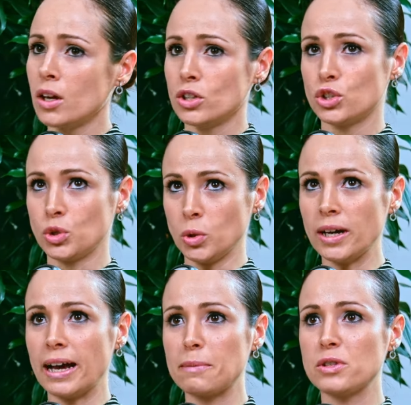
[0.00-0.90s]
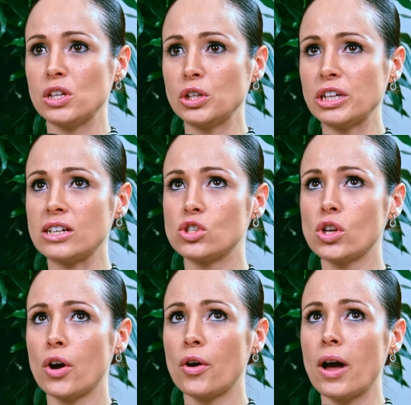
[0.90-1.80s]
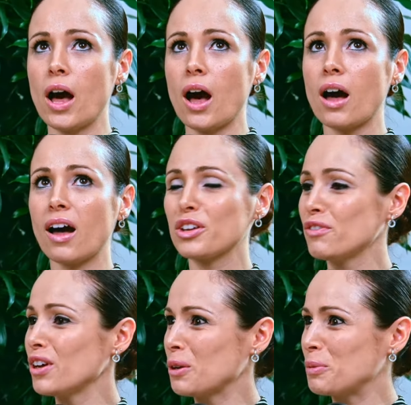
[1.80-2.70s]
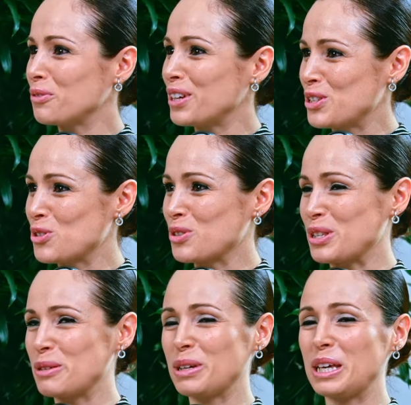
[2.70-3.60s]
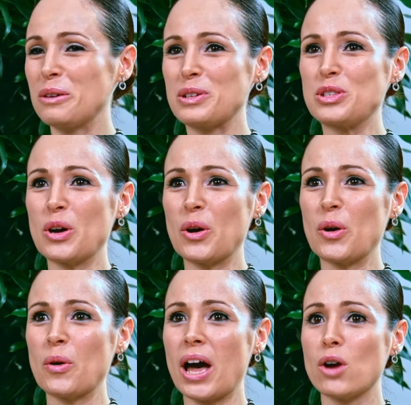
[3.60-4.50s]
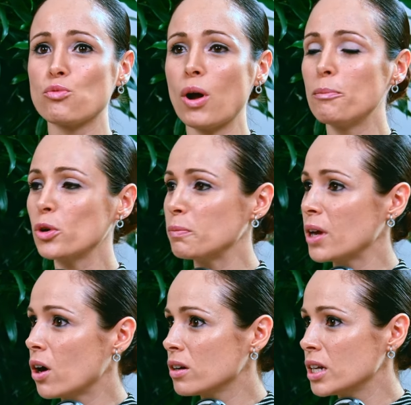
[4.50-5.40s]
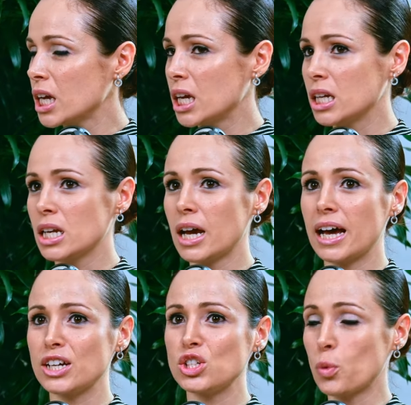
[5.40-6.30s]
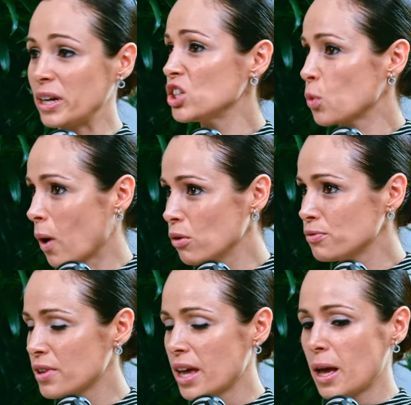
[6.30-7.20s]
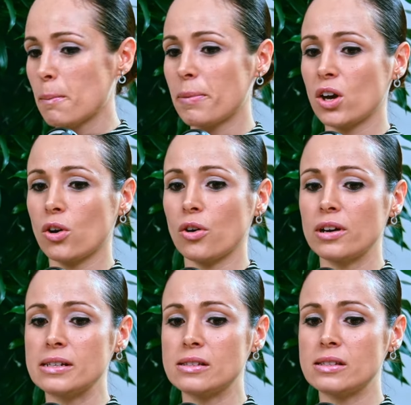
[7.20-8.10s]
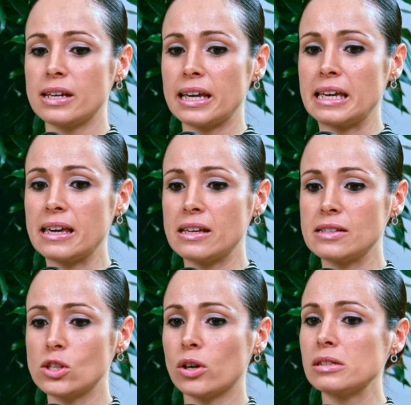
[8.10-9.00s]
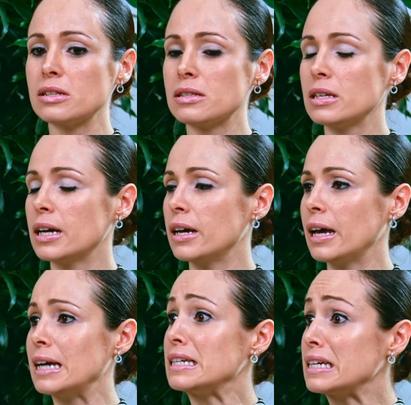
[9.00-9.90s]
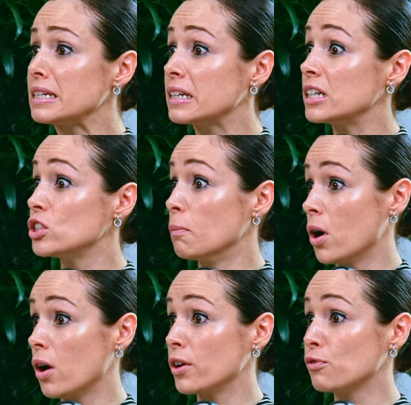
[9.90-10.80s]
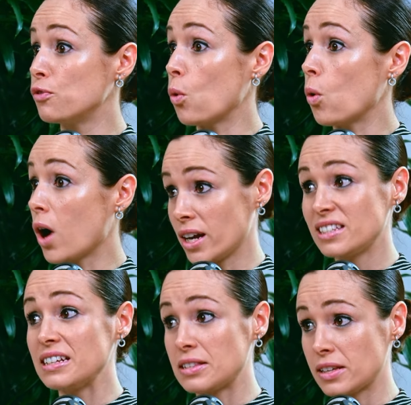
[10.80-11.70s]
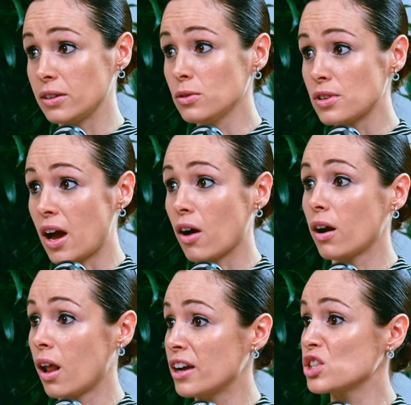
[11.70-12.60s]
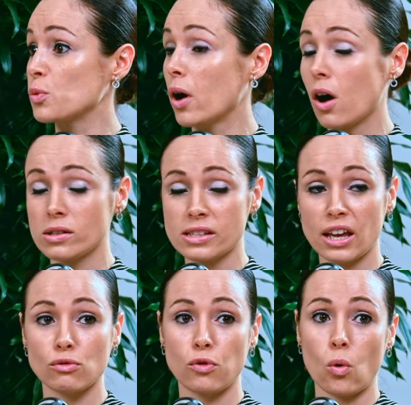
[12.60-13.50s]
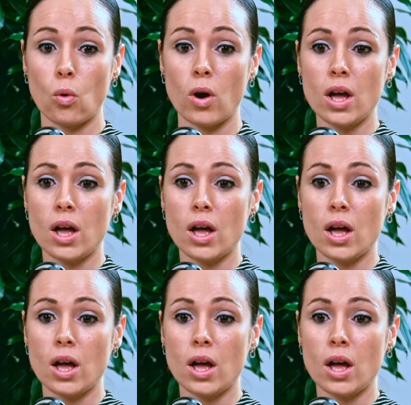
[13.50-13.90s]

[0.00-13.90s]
Sure, absolutely. So I'll give you a little bit of history, Simnikiwe. So Rob brought me on in 2012 because he started to see a need and a demand for IT skills. Our clients were asking for